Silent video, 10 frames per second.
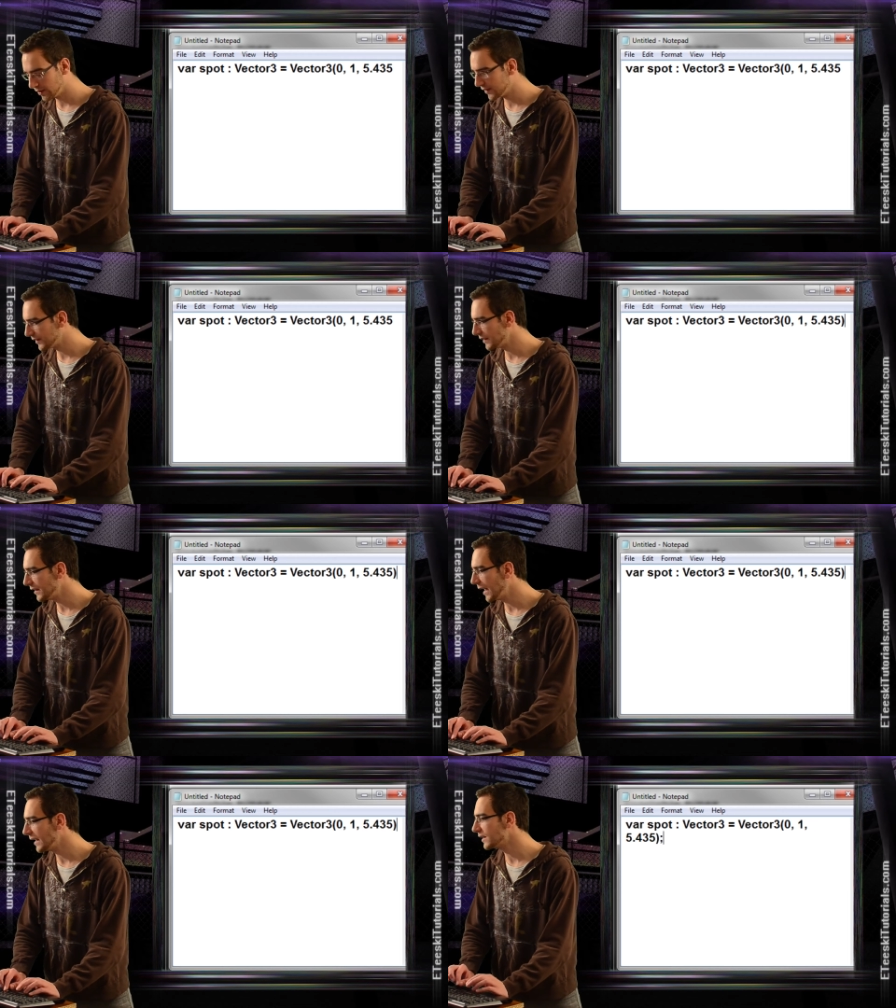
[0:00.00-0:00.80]
Let's say
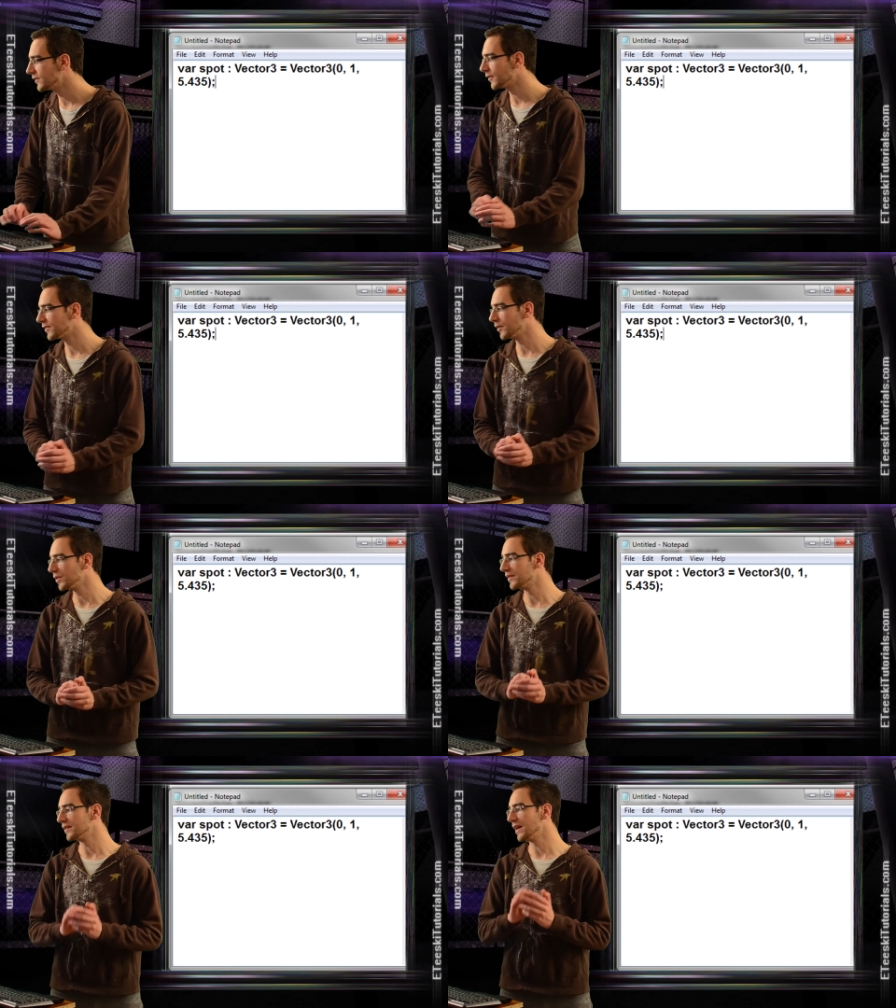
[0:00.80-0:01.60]
that is for some
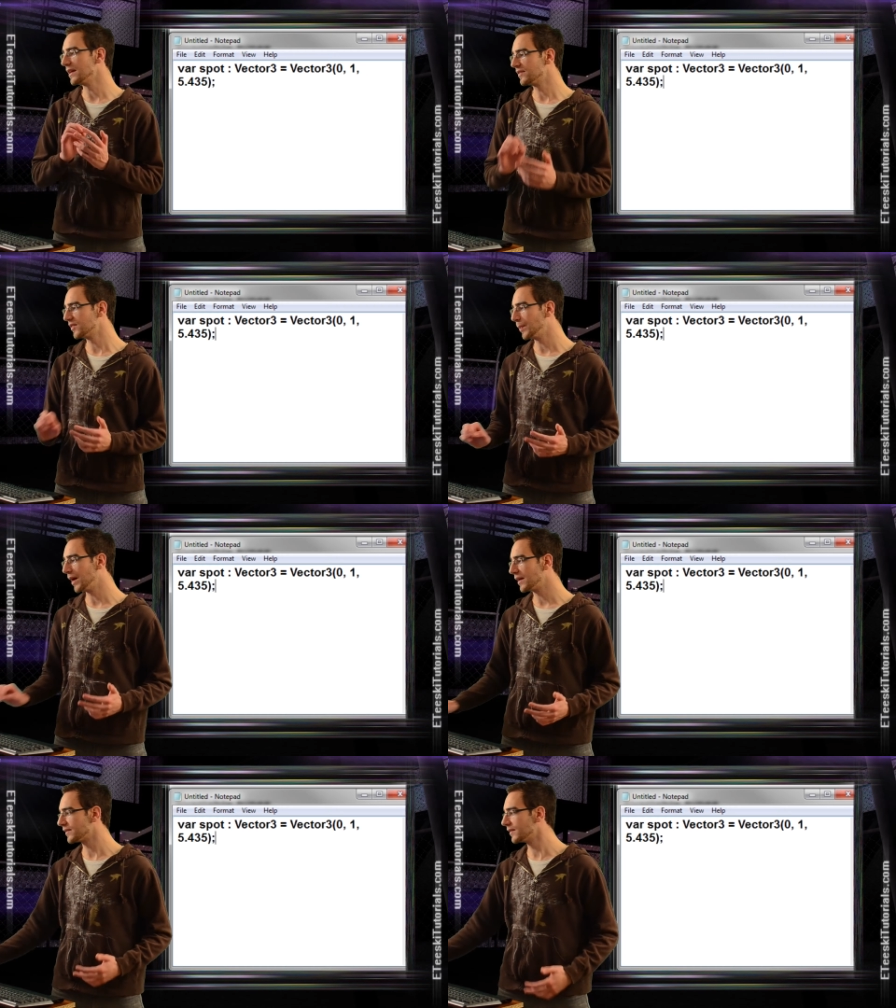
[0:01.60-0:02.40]
reason a
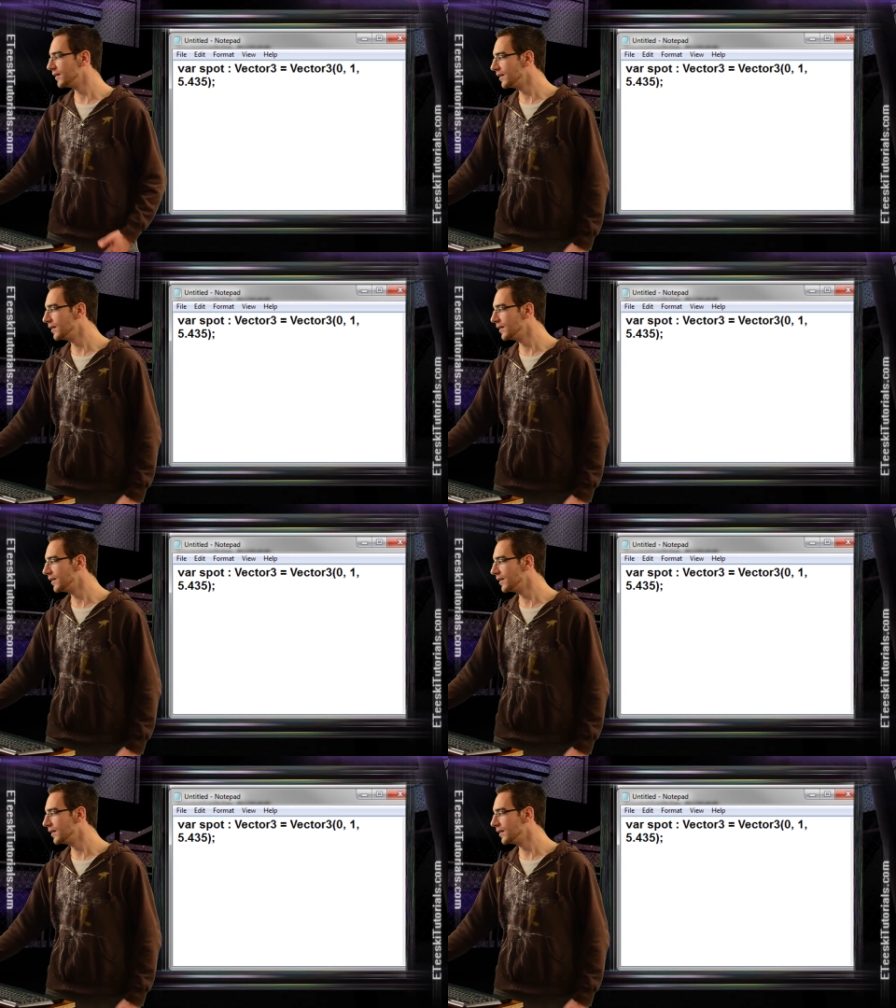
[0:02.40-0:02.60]
spot